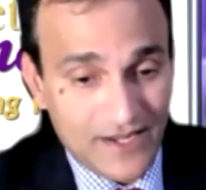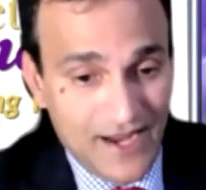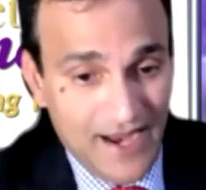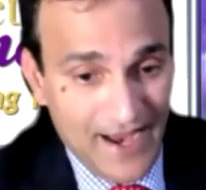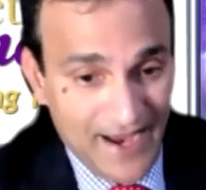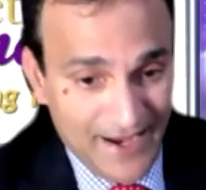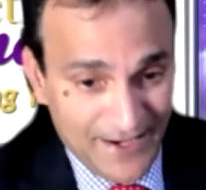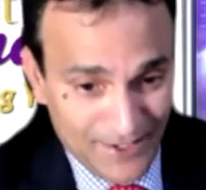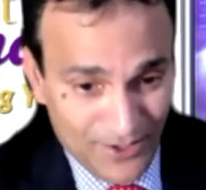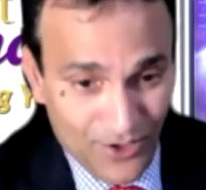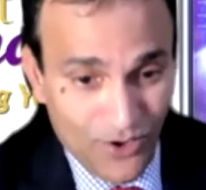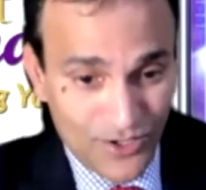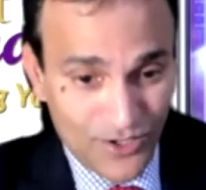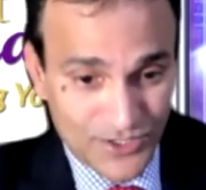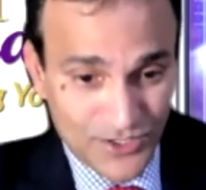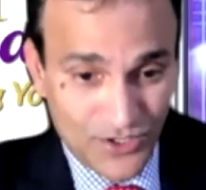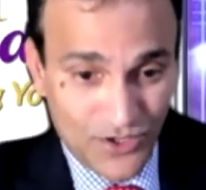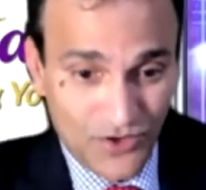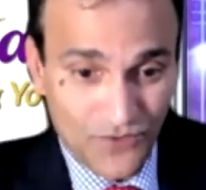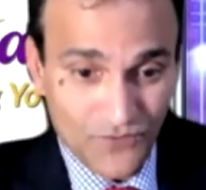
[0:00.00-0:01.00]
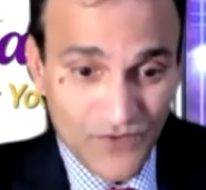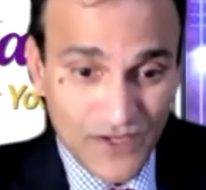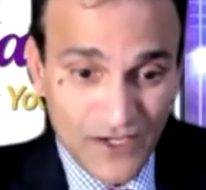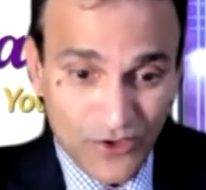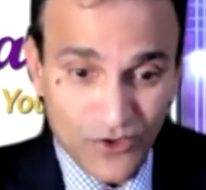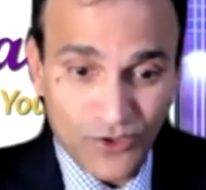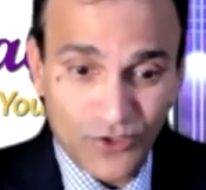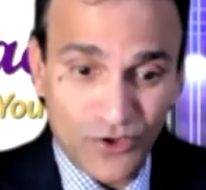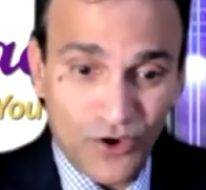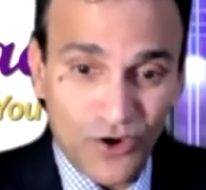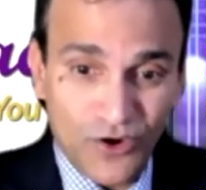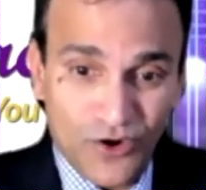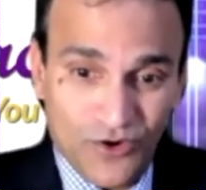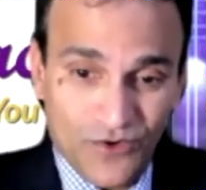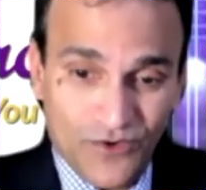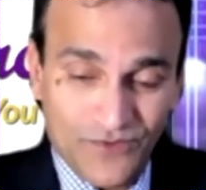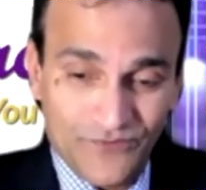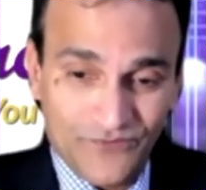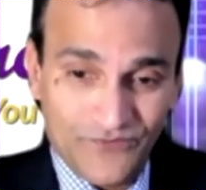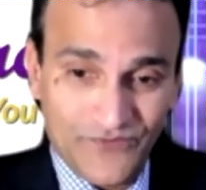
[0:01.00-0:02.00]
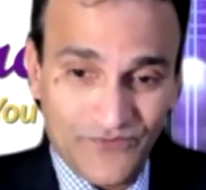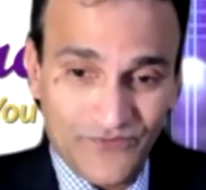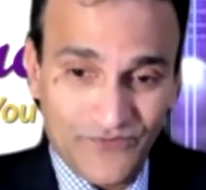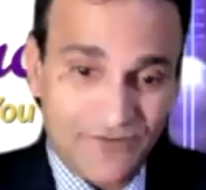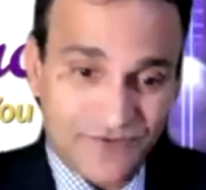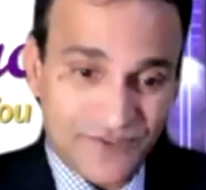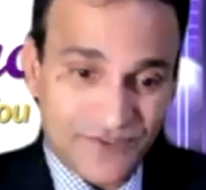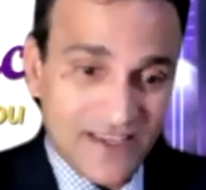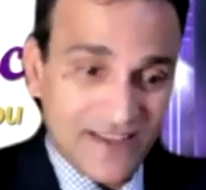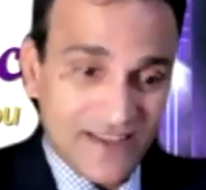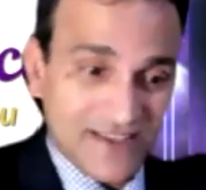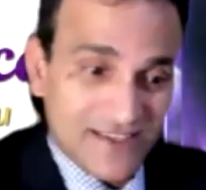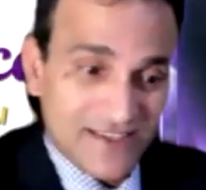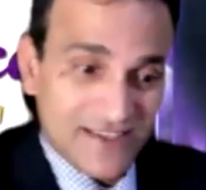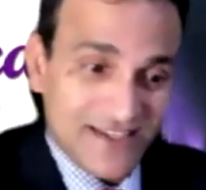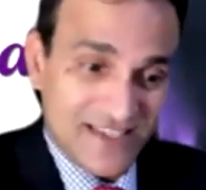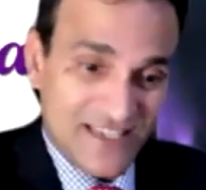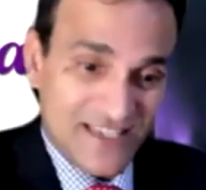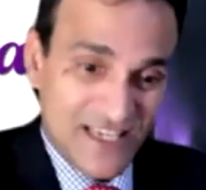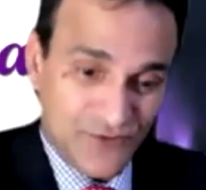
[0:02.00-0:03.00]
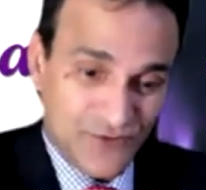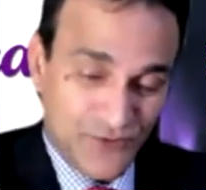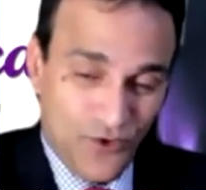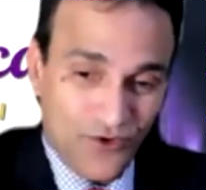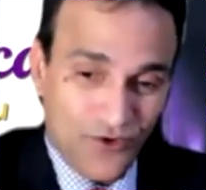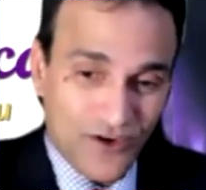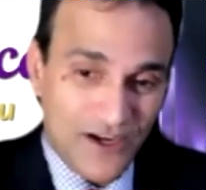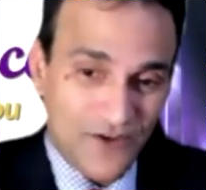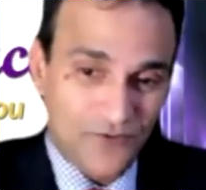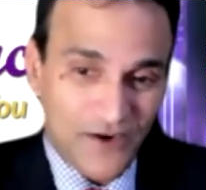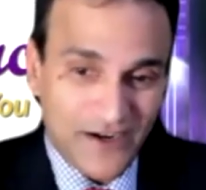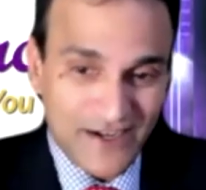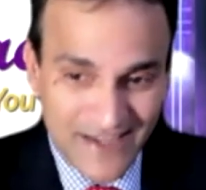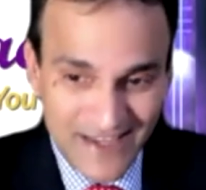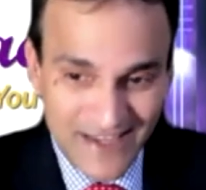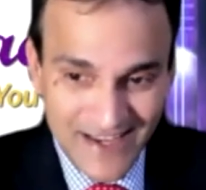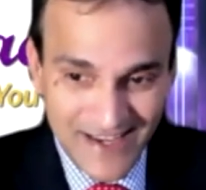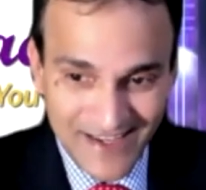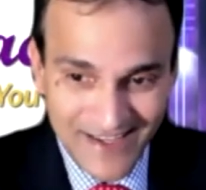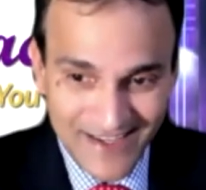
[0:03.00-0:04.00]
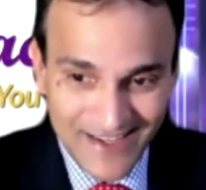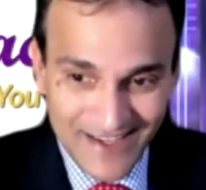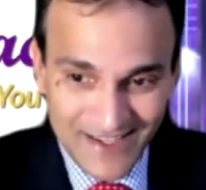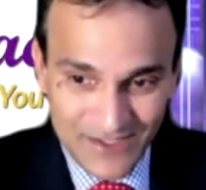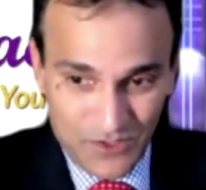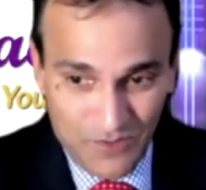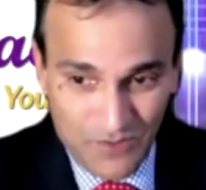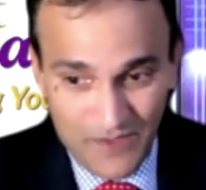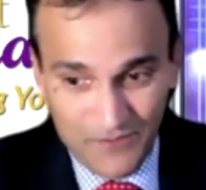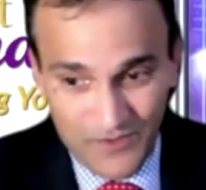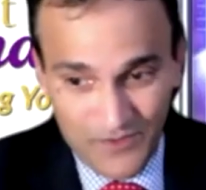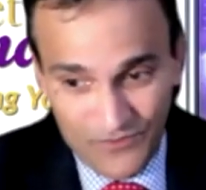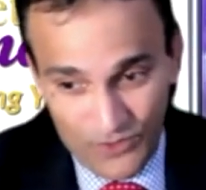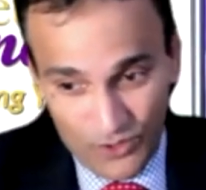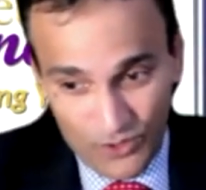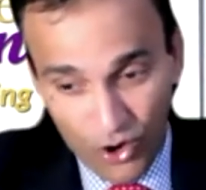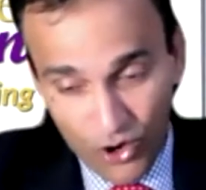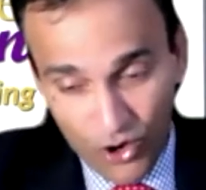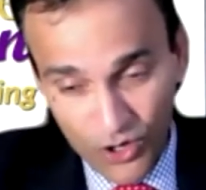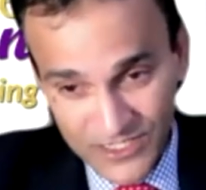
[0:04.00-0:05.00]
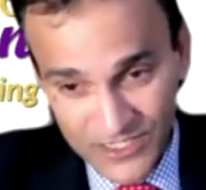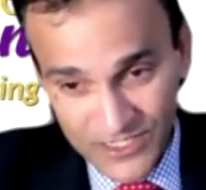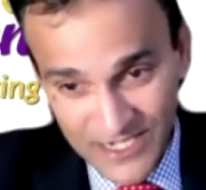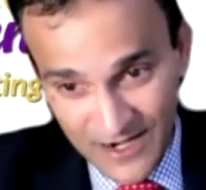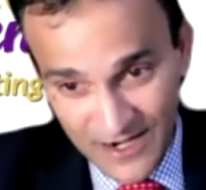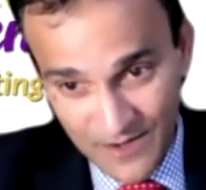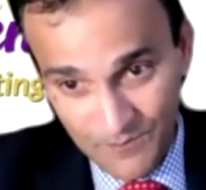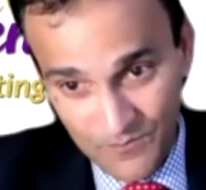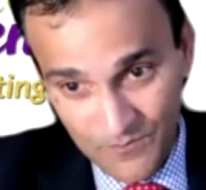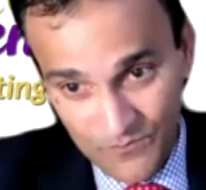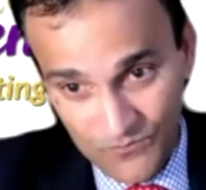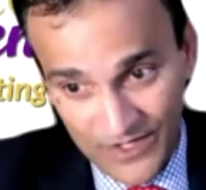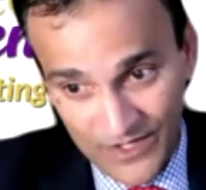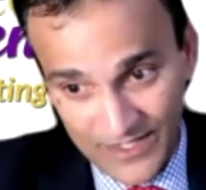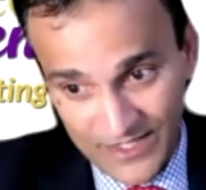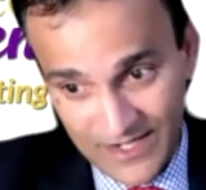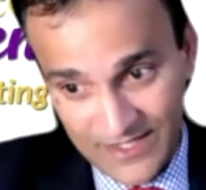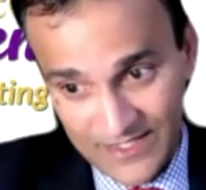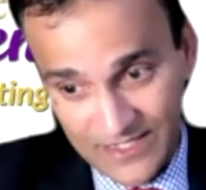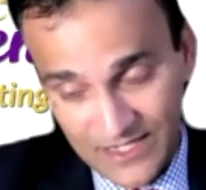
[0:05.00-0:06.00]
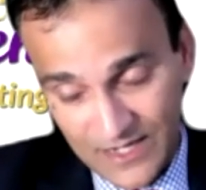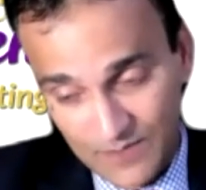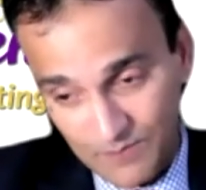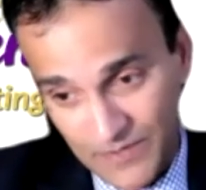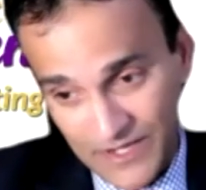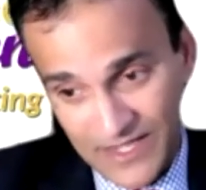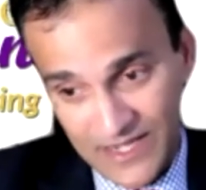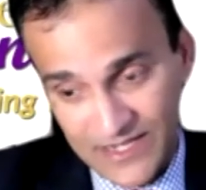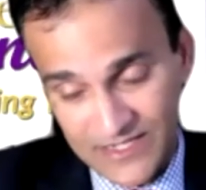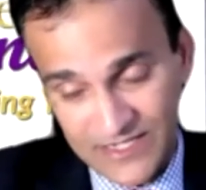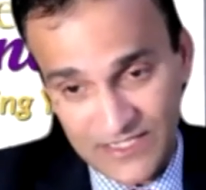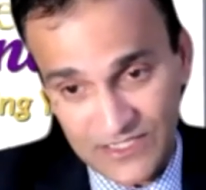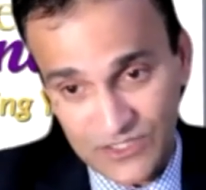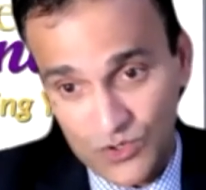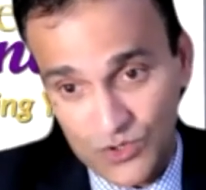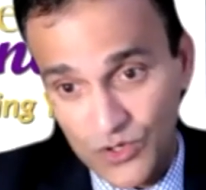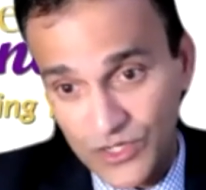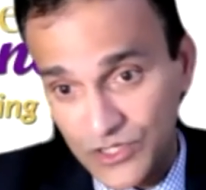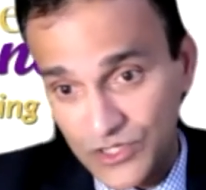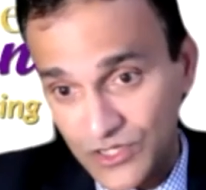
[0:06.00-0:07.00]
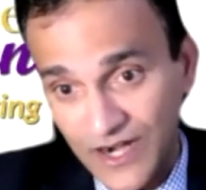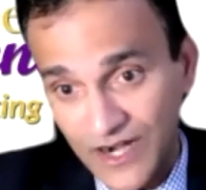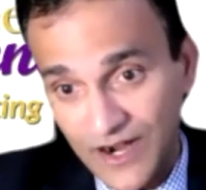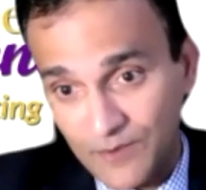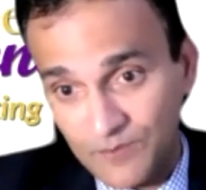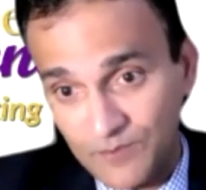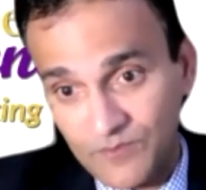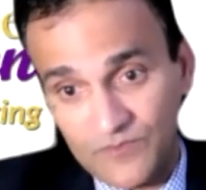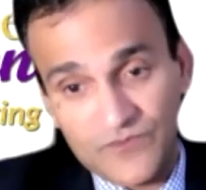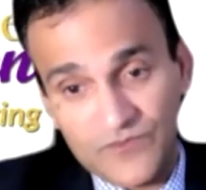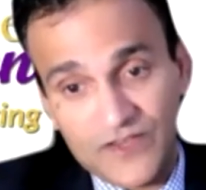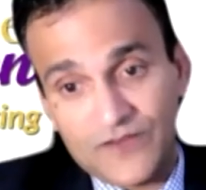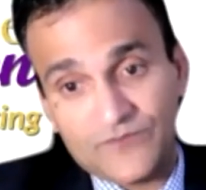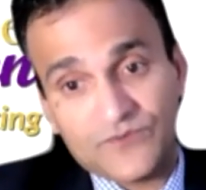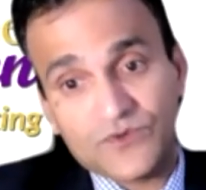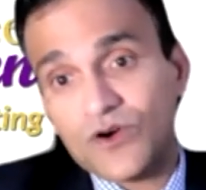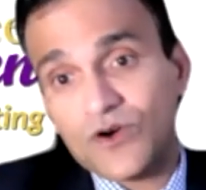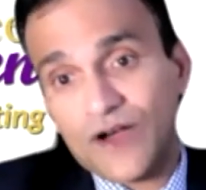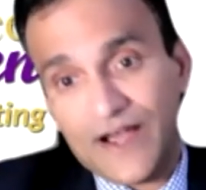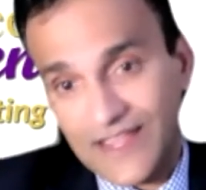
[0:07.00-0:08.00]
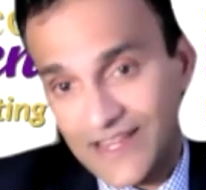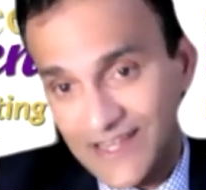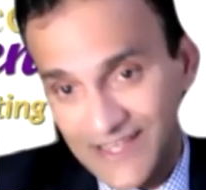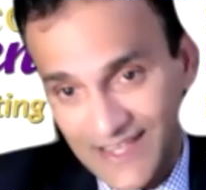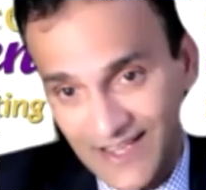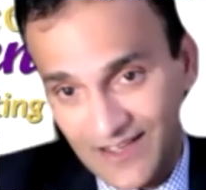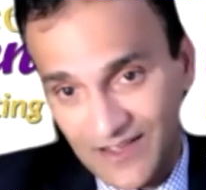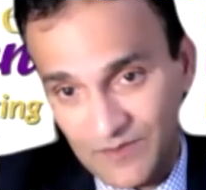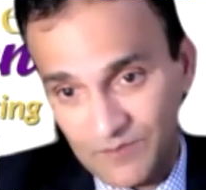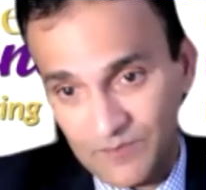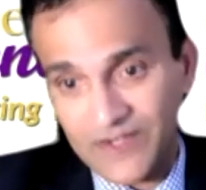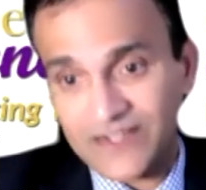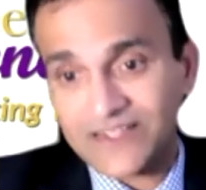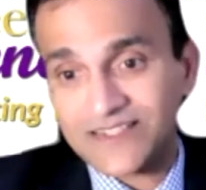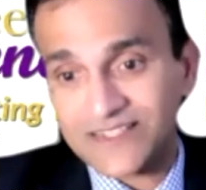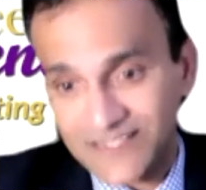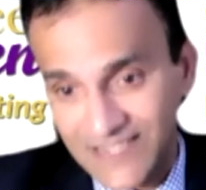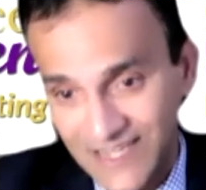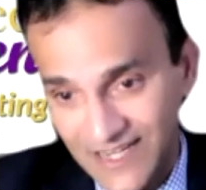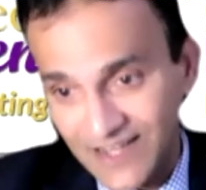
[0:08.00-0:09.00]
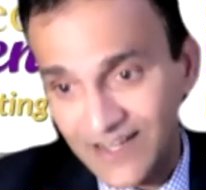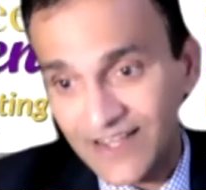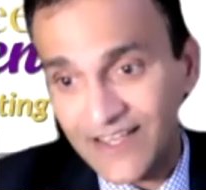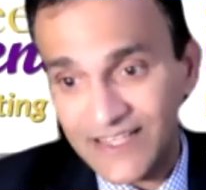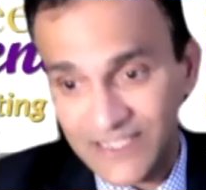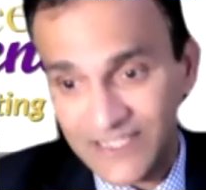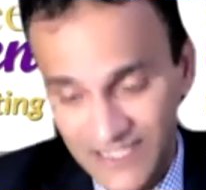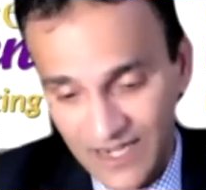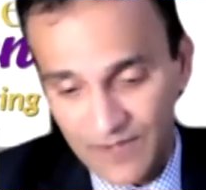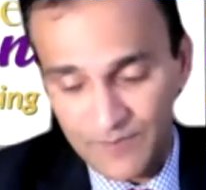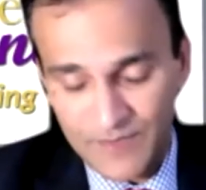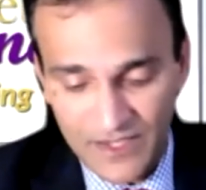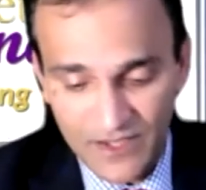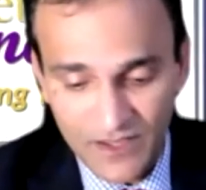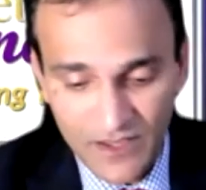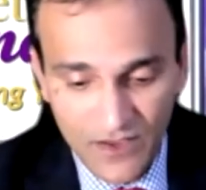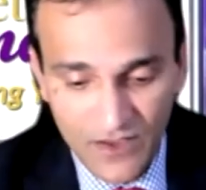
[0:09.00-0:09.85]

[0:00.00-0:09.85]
And also, we don't know. We have seen this disease for only 1 year. So maybe long term, what are the complications going to come? We have no idea, but still it's coming.